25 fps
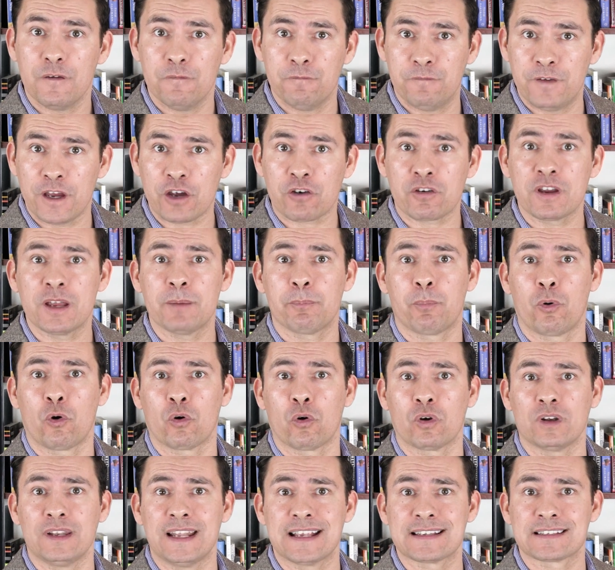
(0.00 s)
Very
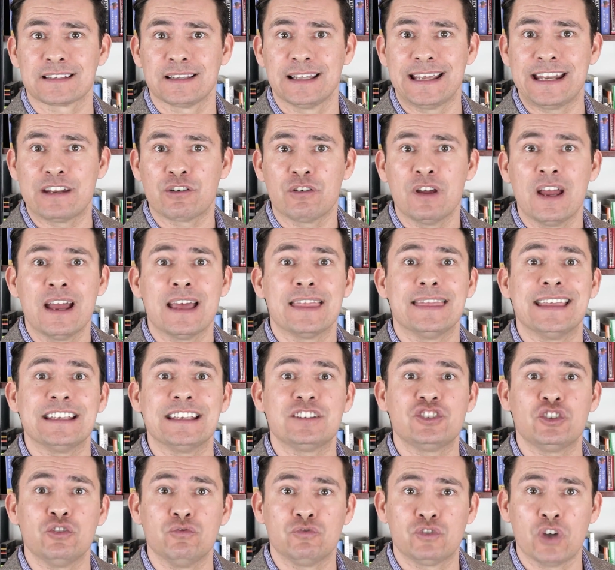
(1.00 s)
important as a leader
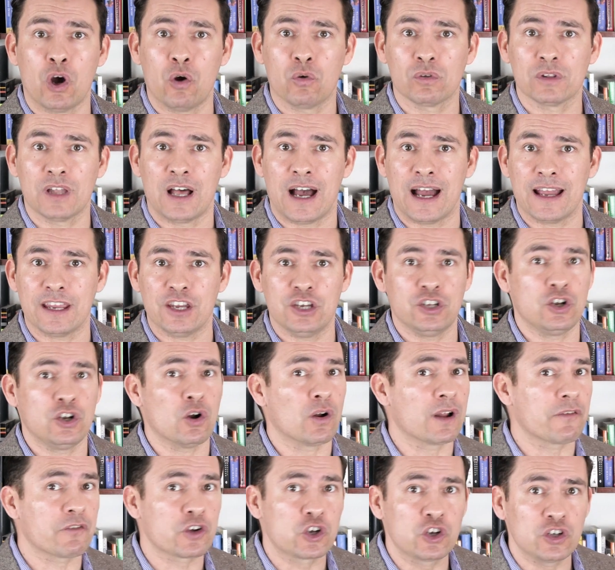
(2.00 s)
that you don't lie. You
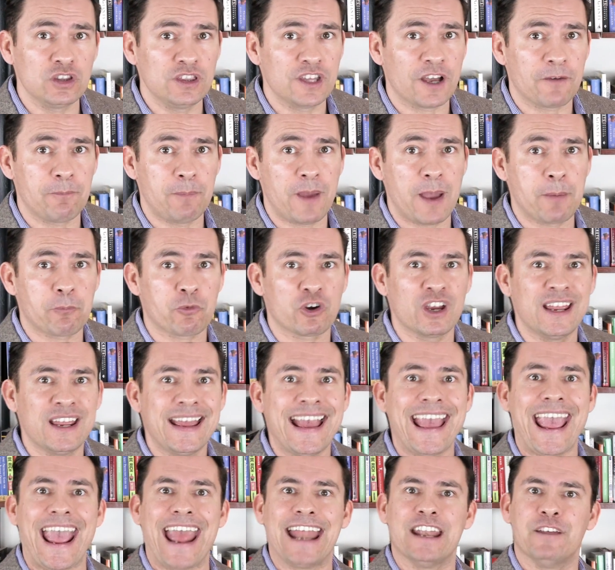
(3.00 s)
don't have a good enough memory,
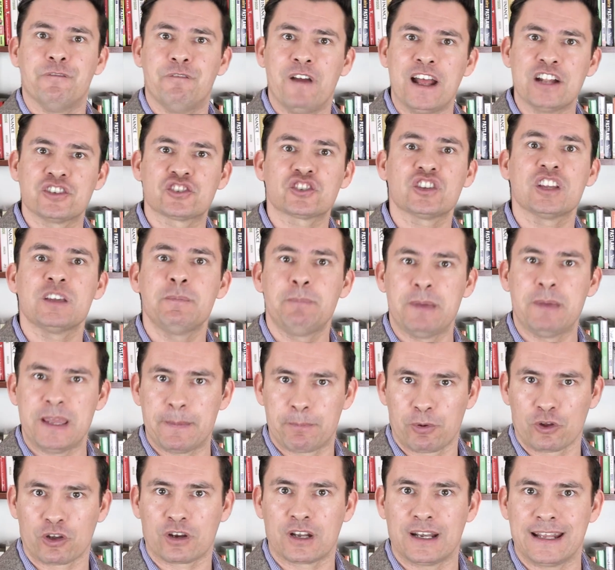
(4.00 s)
and eventually
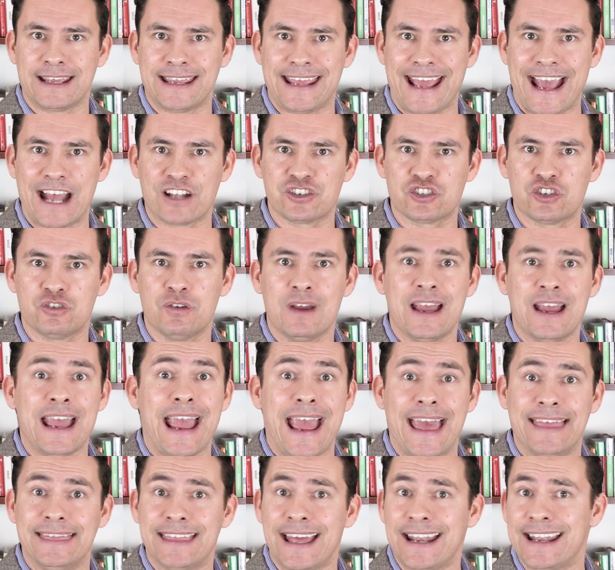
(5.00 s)
people are going to catch you,
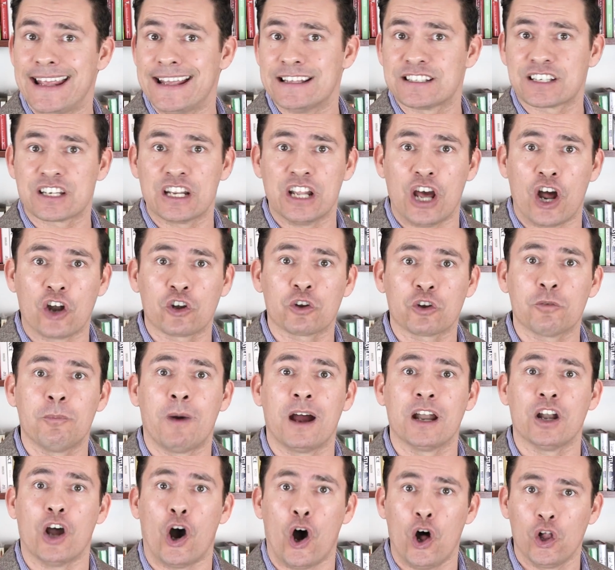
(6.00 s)
and then it's going to
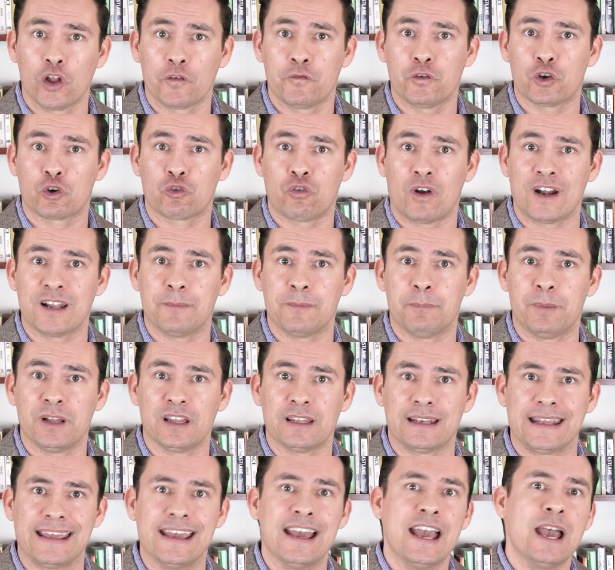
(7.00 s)
undermine all of your
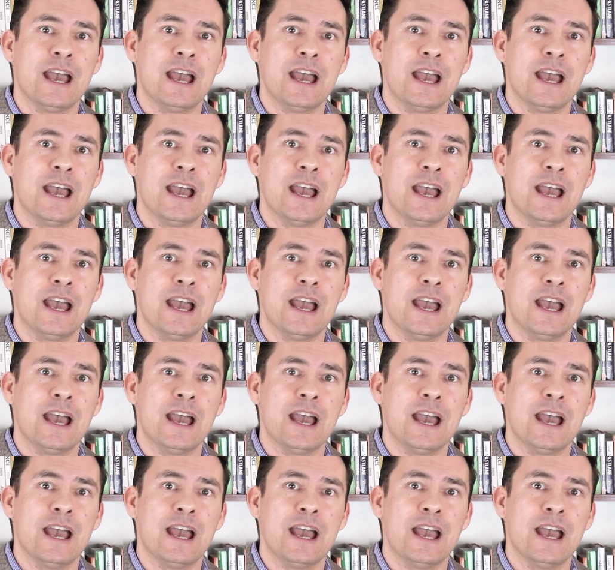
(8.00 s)
credibility.